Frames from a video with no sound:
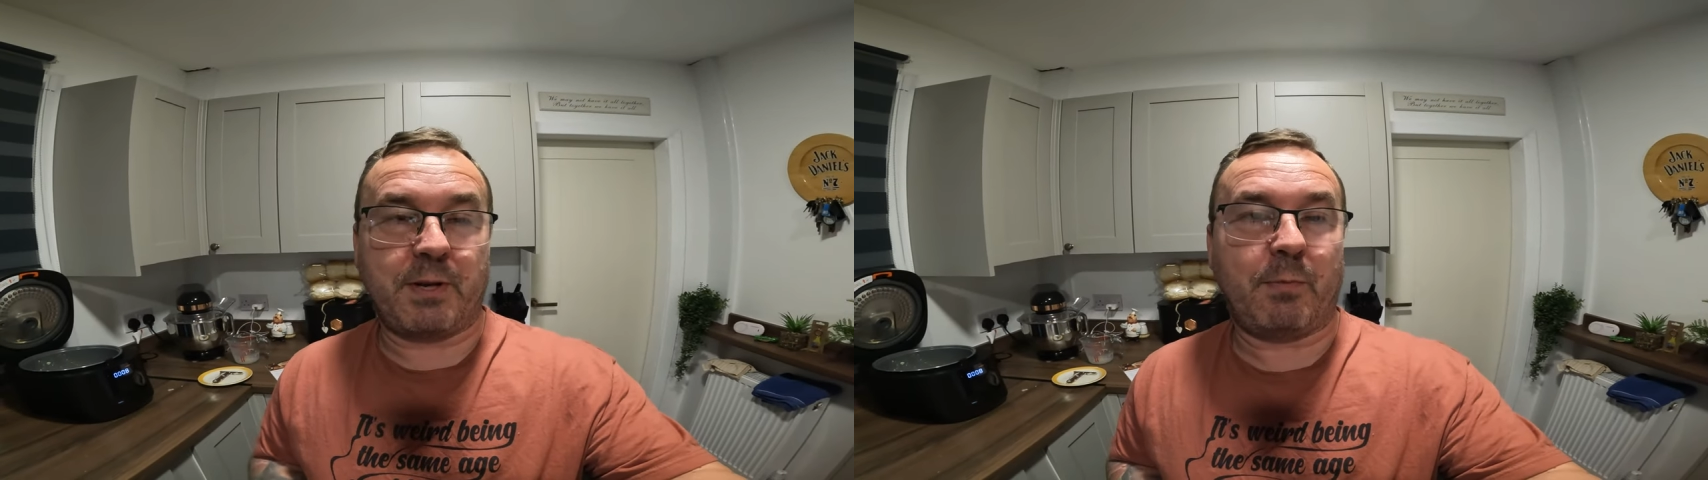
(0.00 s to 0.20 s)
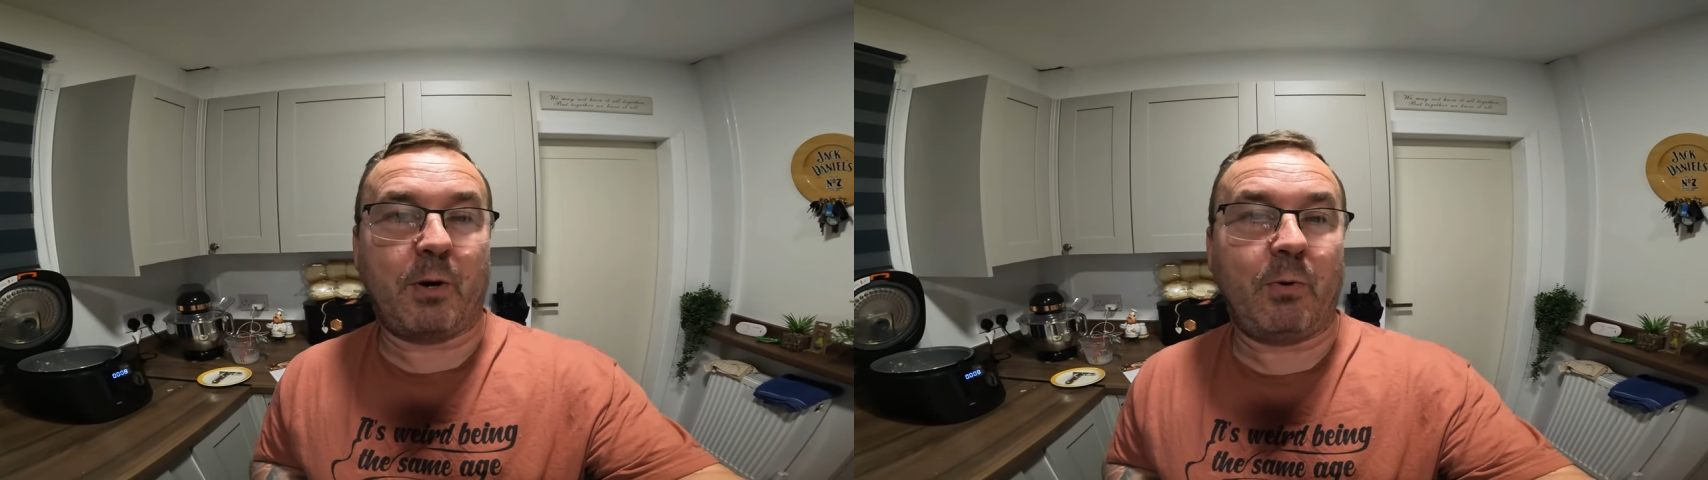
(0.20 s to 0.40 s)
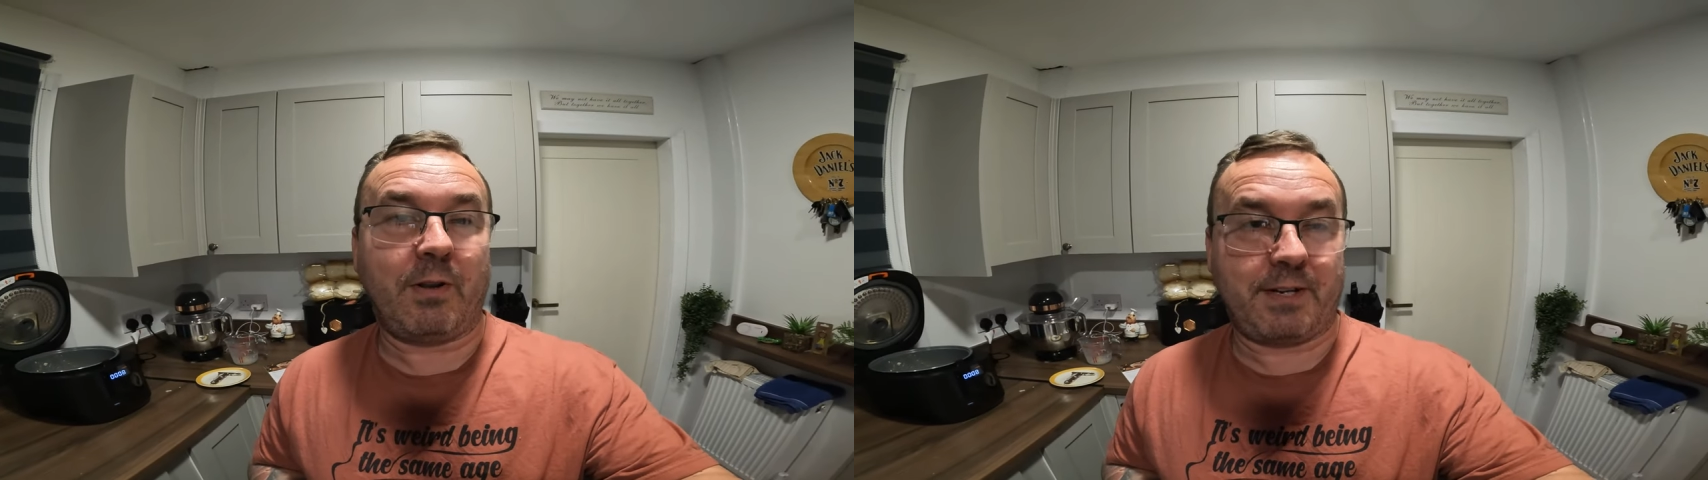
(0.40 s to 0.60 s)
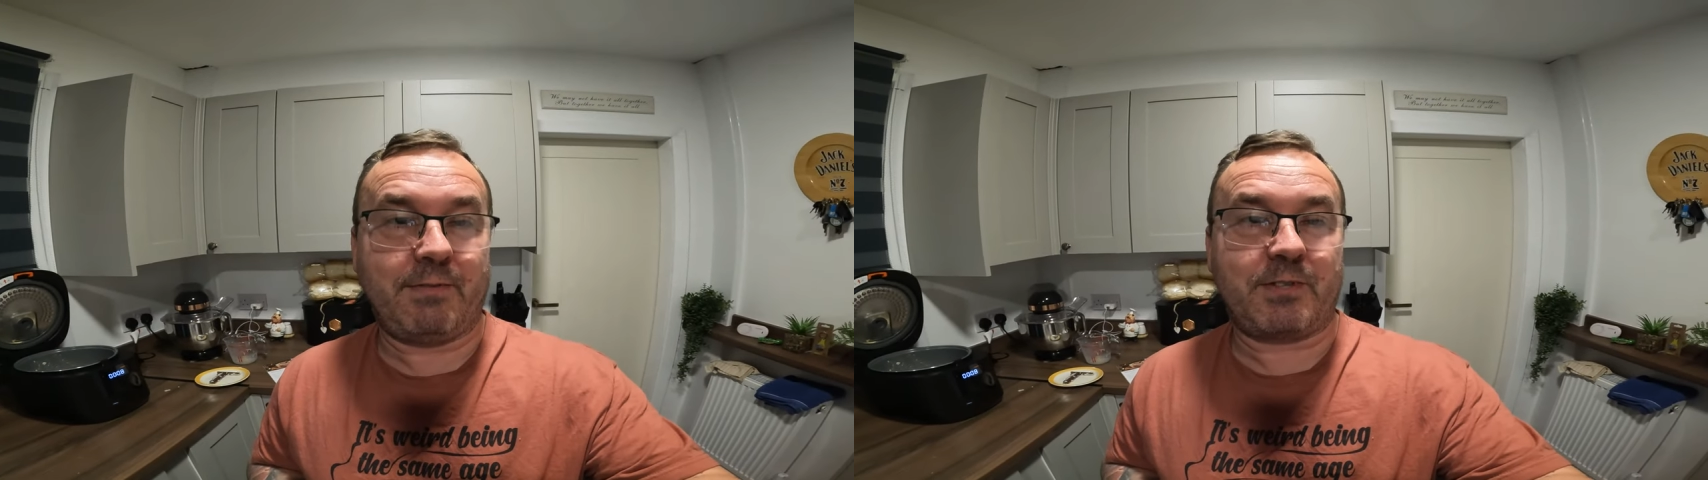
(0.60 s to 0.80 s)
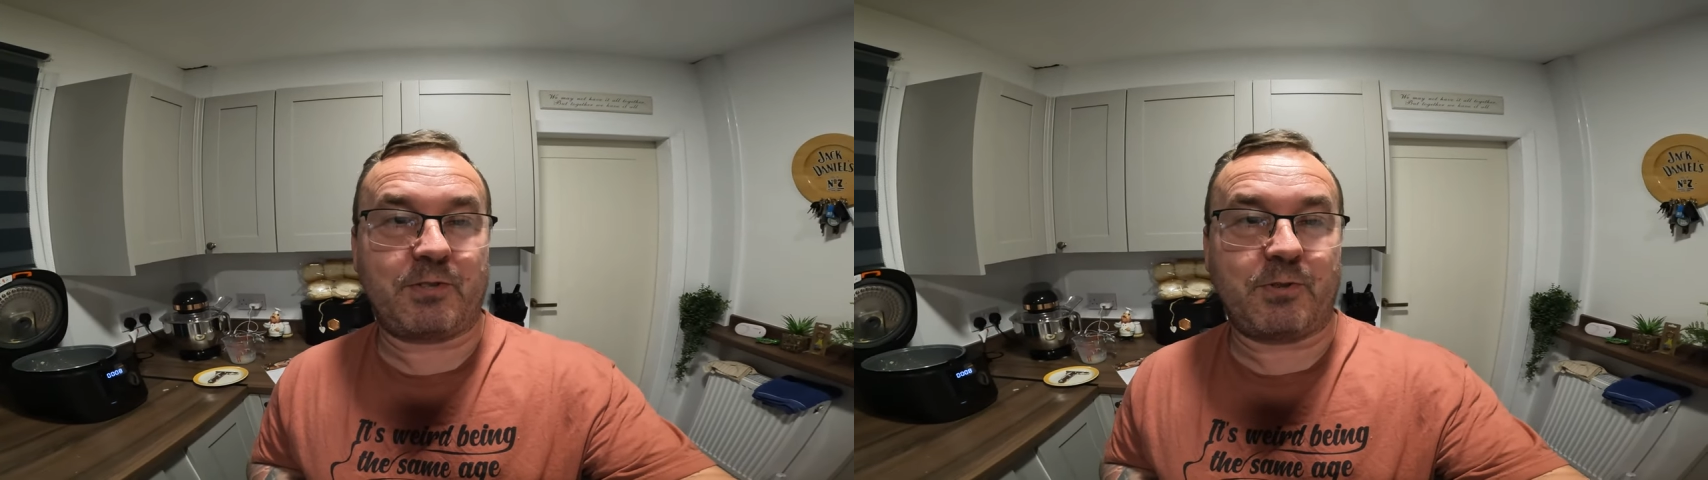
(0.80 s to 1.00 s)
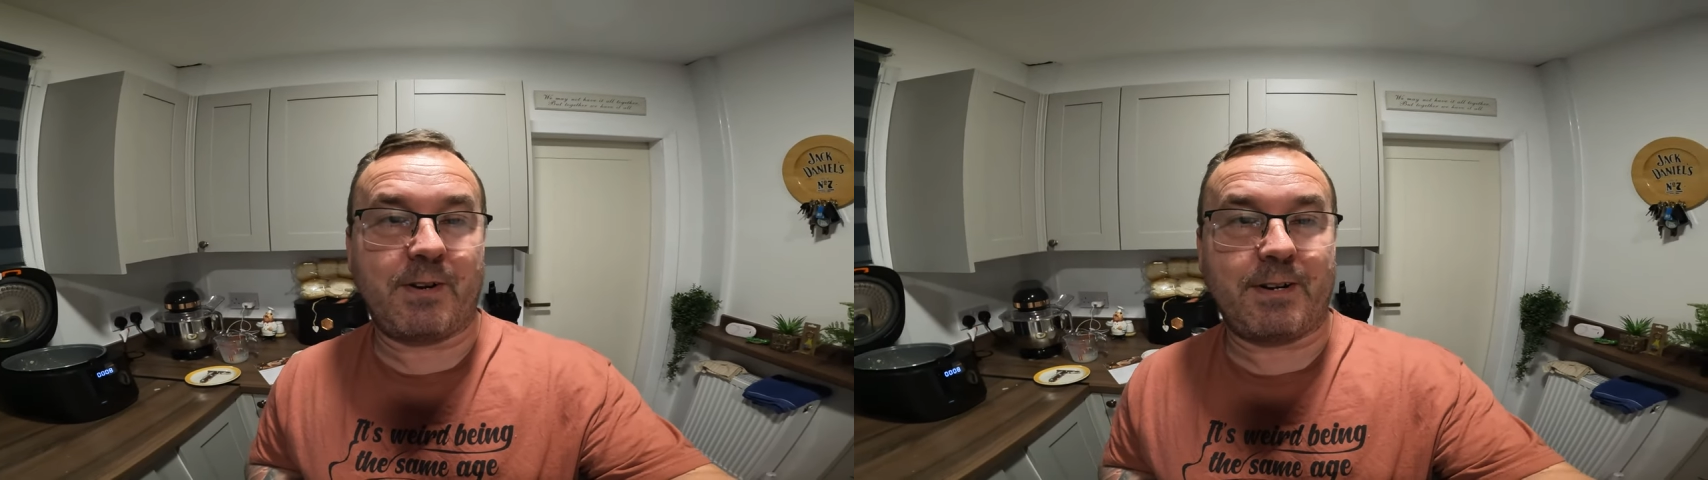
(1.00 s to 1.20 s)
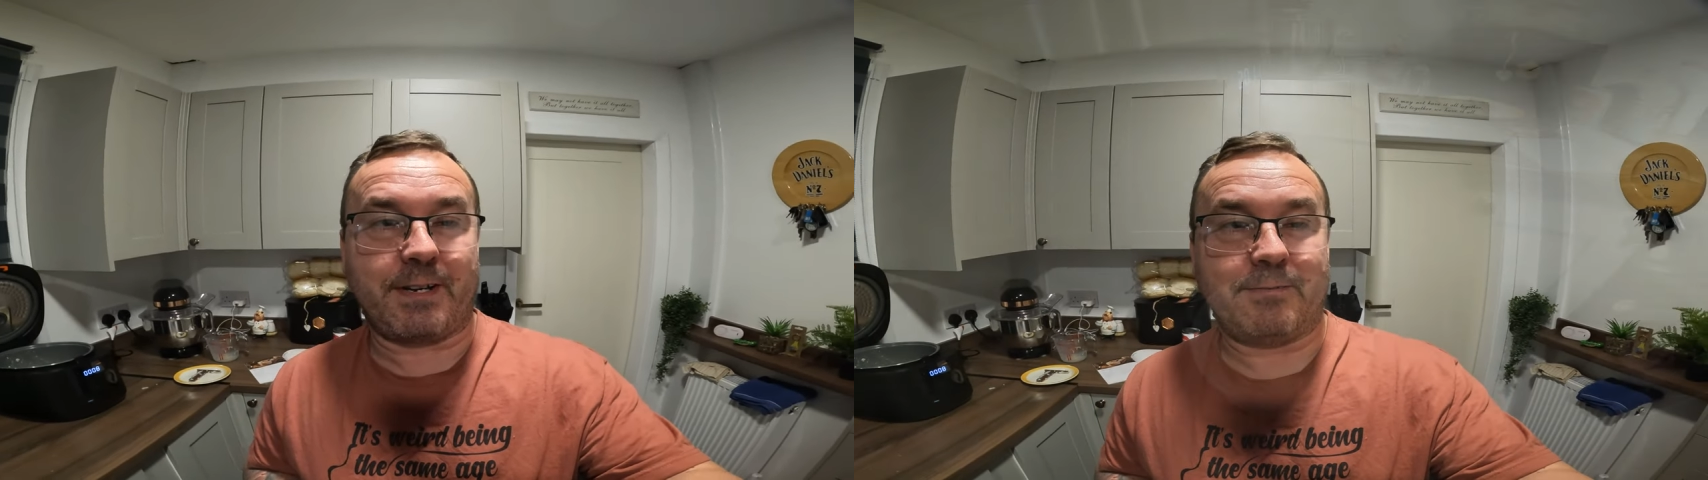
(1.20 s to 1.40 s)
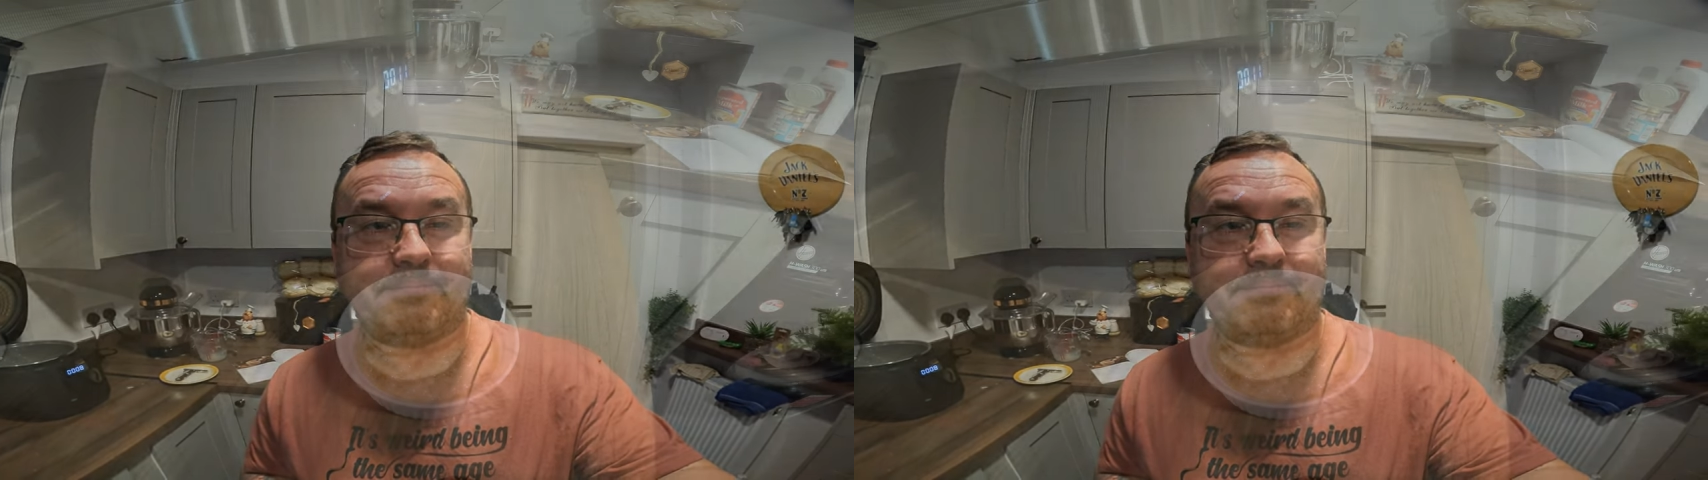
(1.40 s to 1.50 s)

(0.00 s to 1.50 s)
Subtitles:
in a bowl and give it a try.